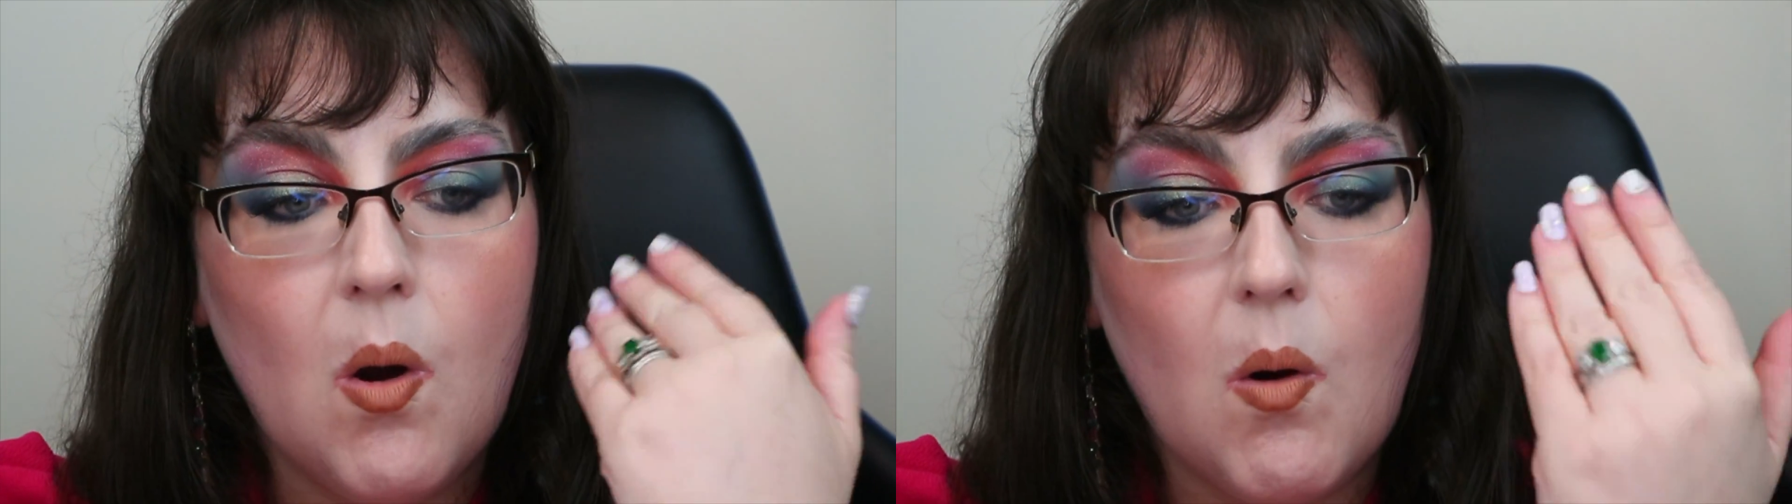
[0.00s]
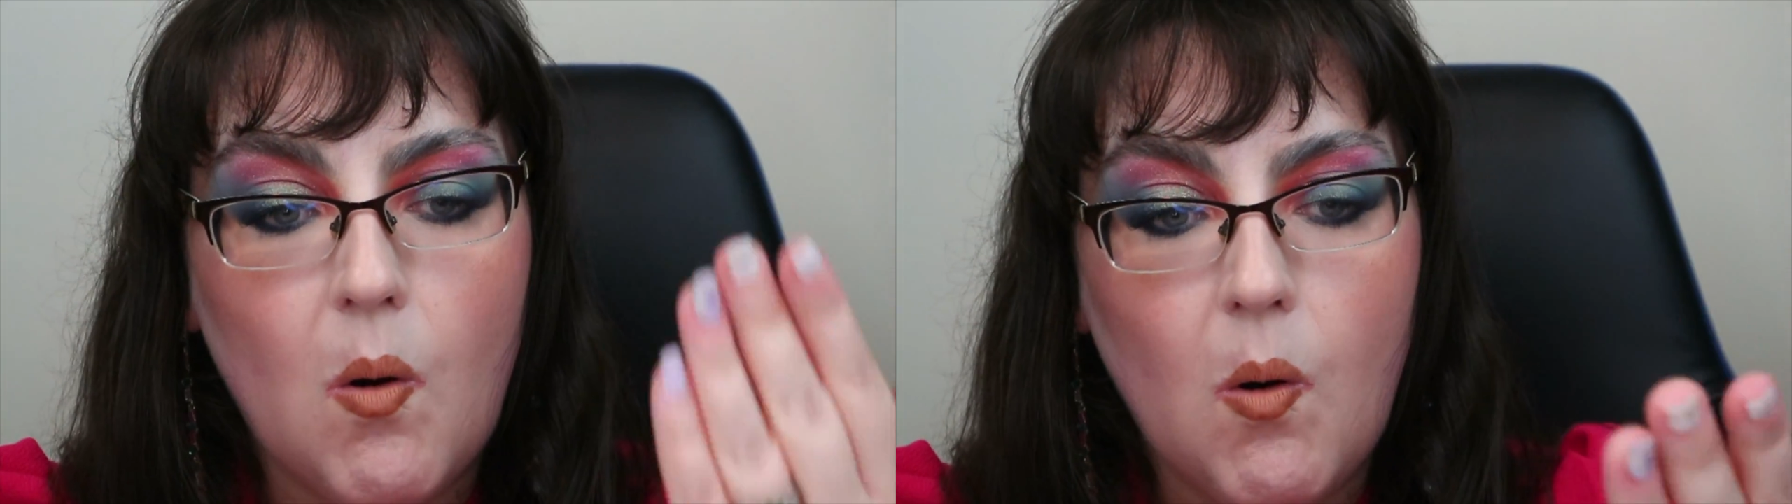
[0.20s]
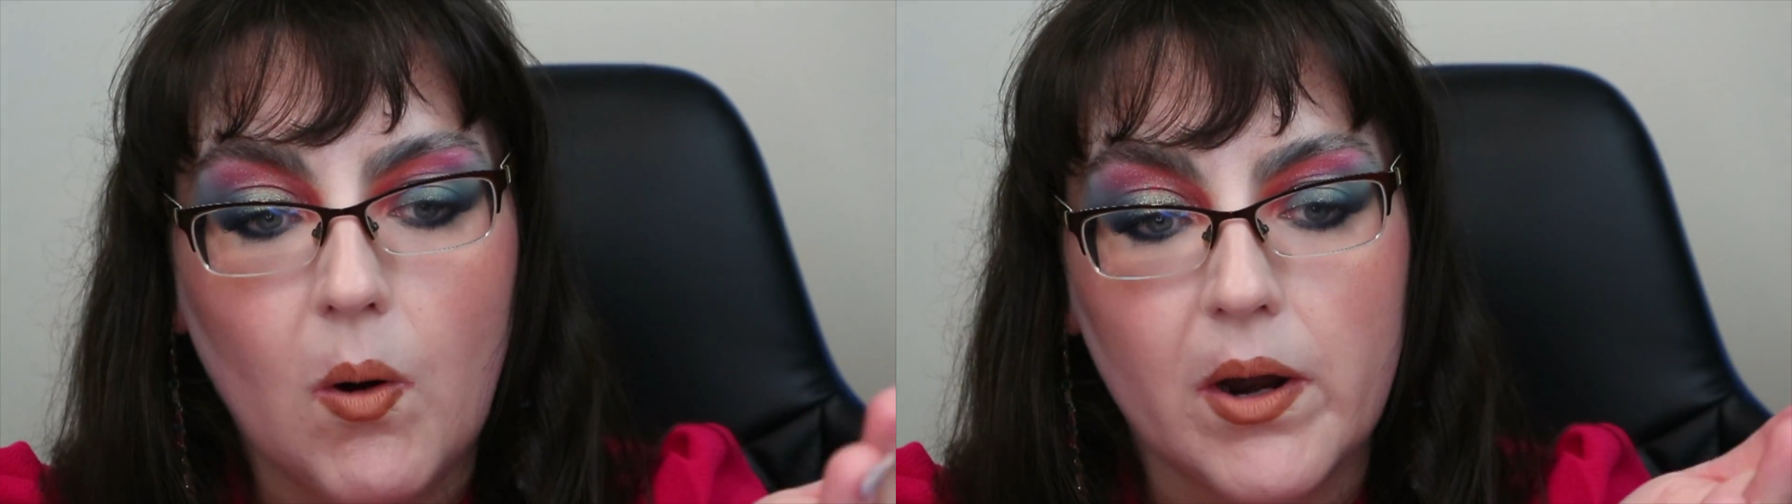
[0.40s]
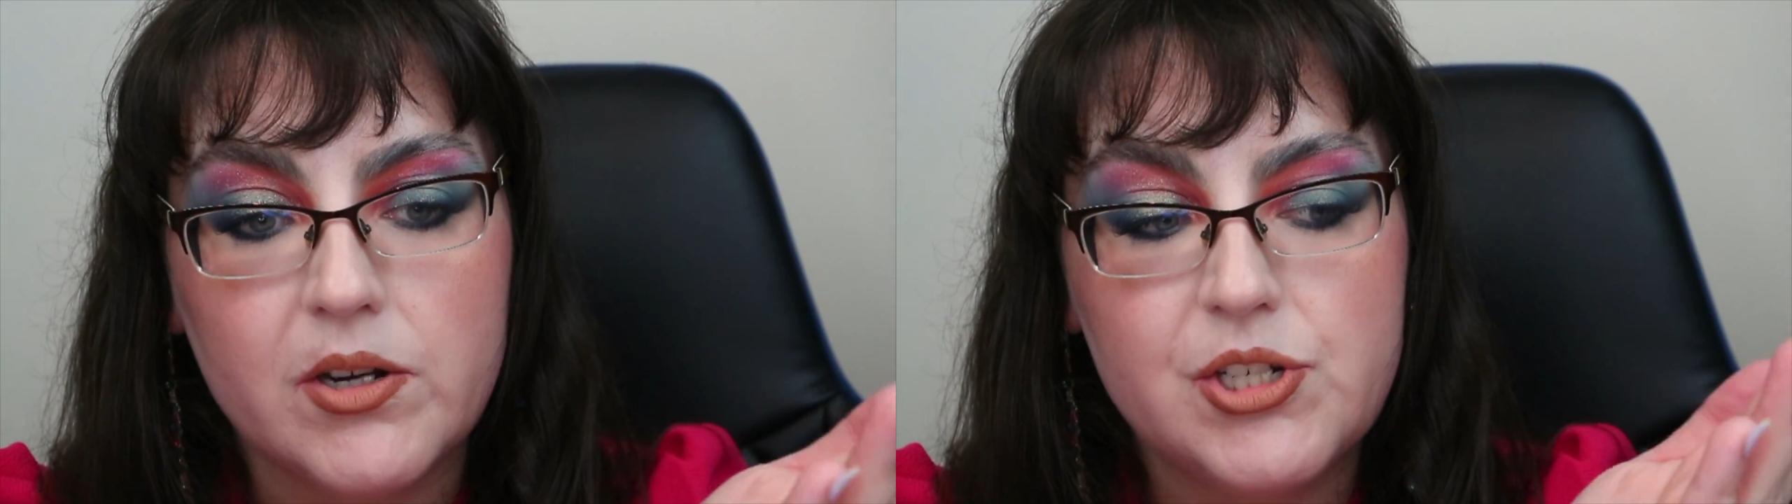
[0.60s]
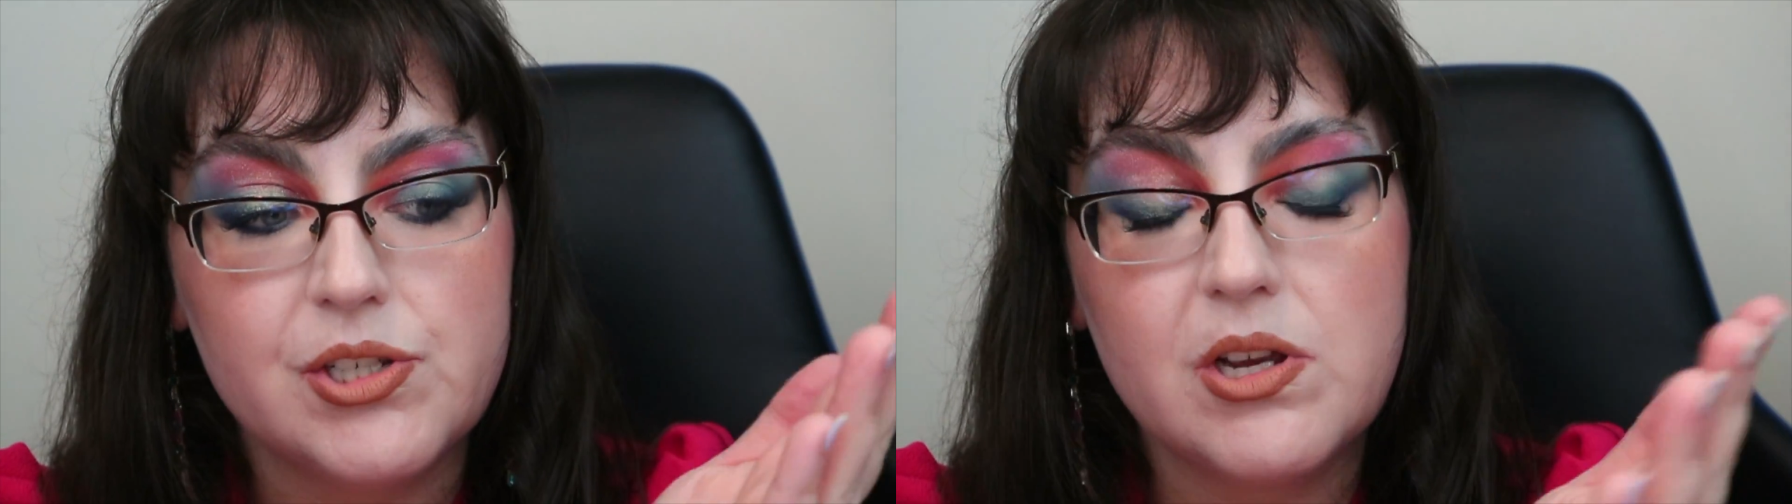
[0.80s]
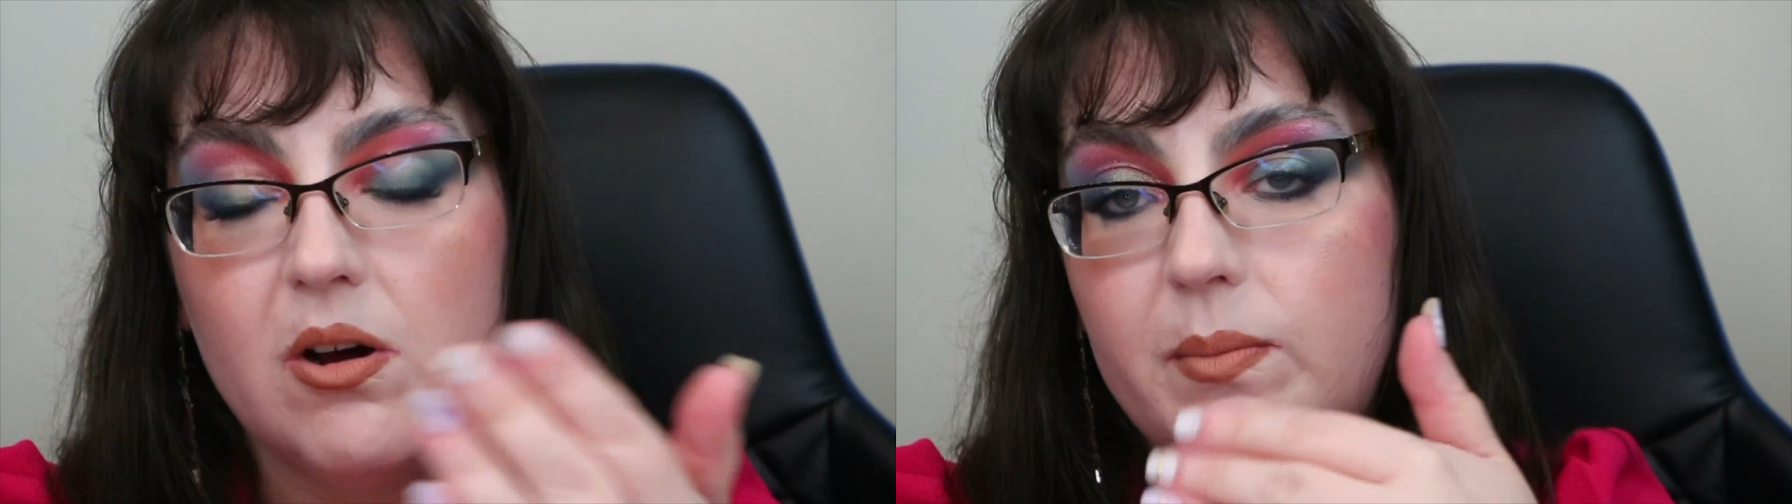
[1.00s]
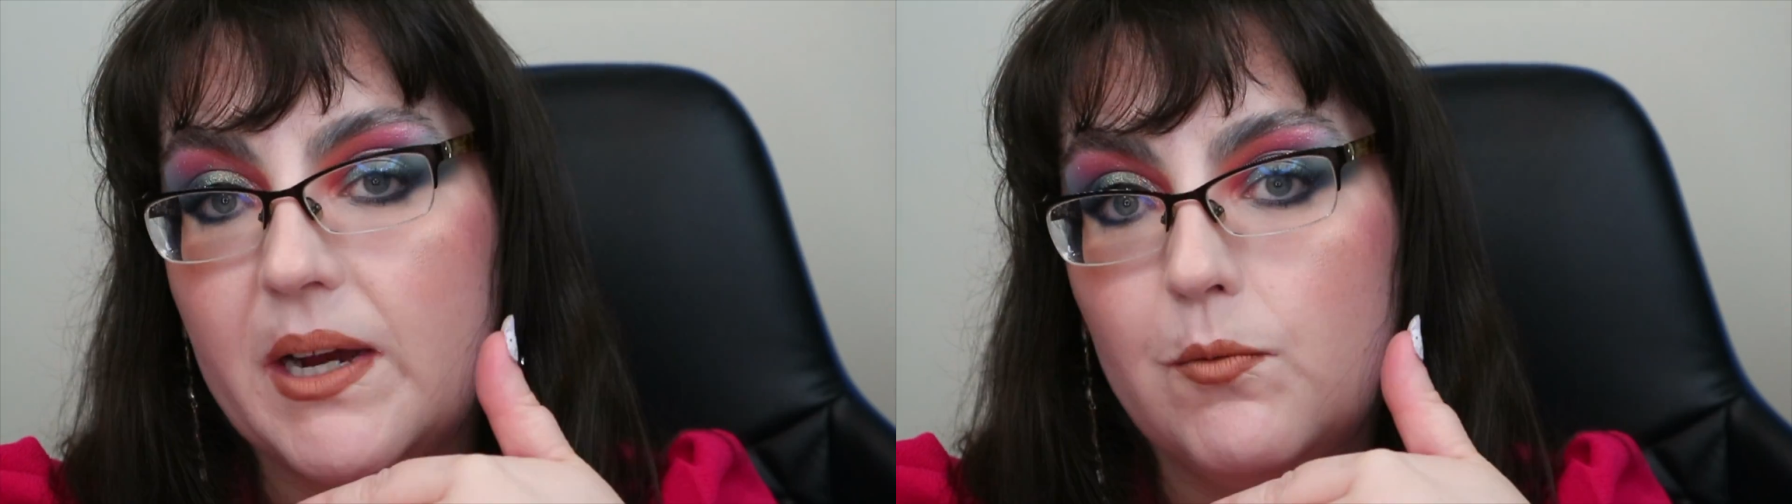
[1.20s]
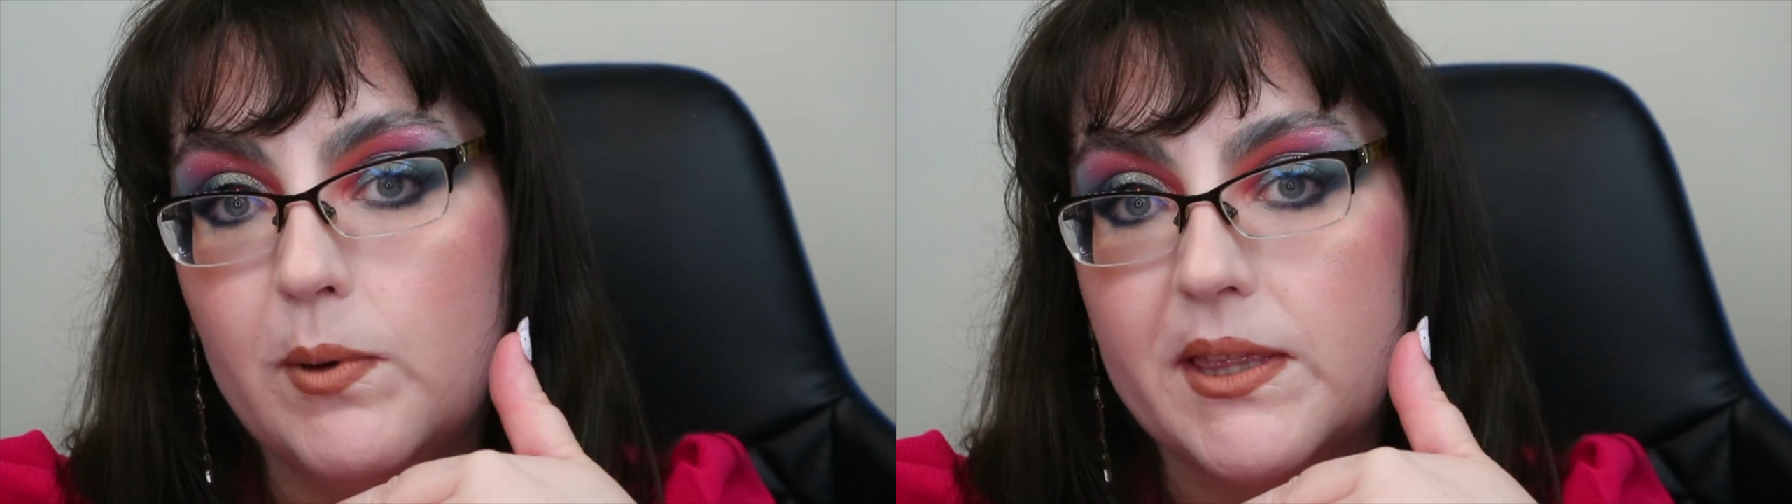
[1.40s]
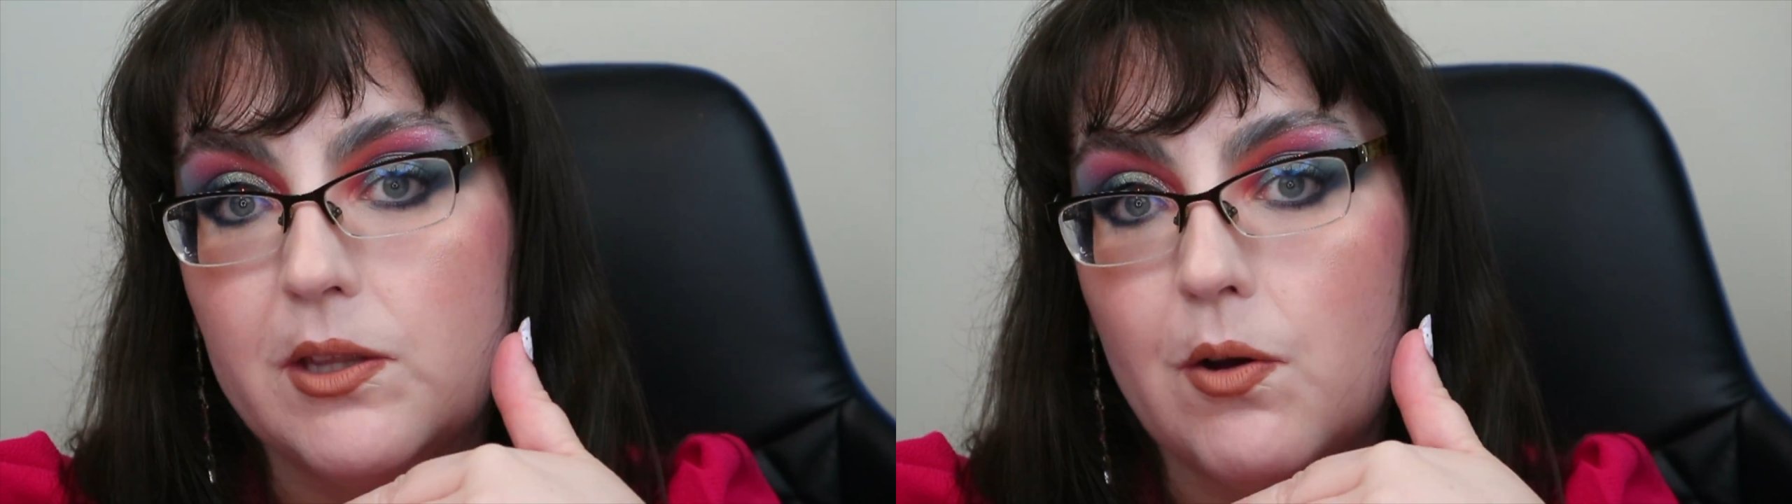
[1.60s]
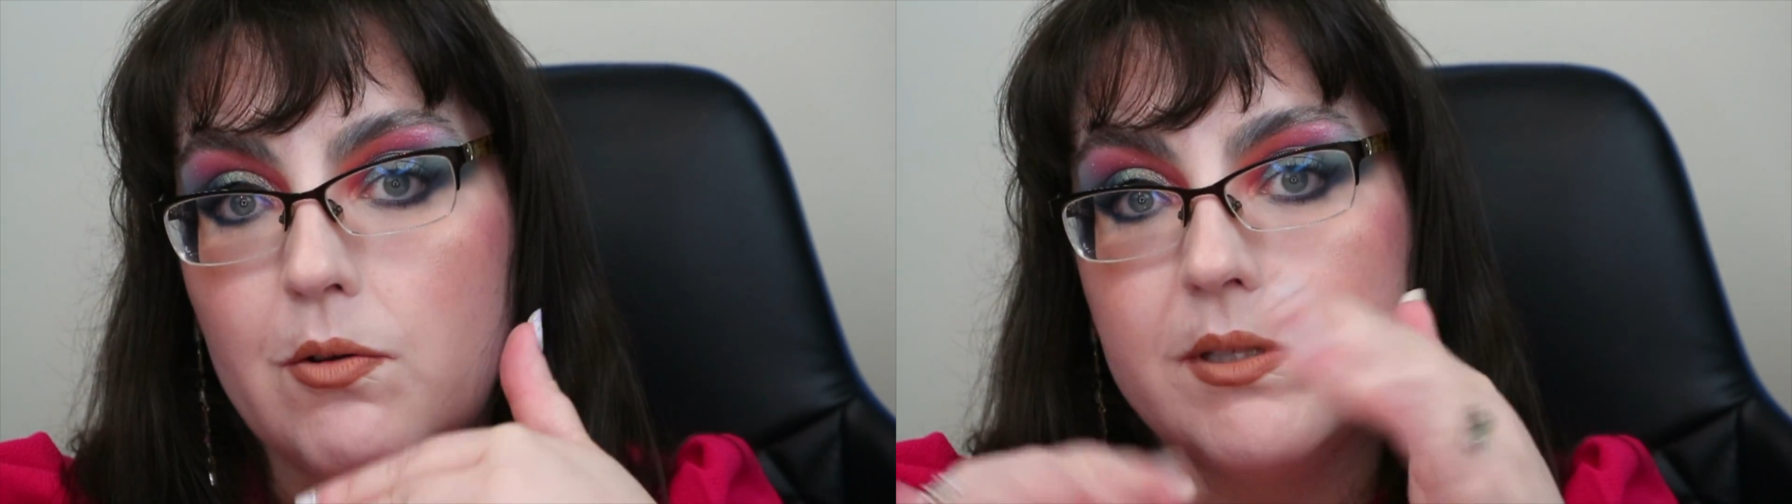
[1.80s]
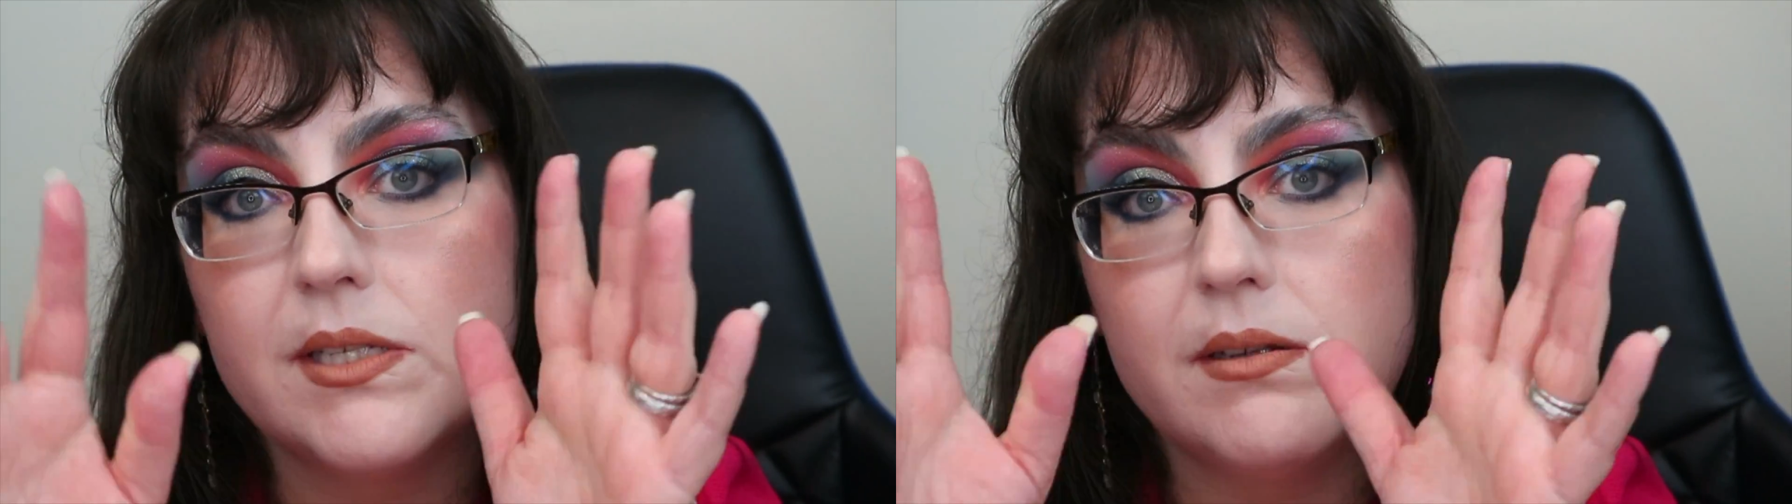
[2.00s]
or just come out with those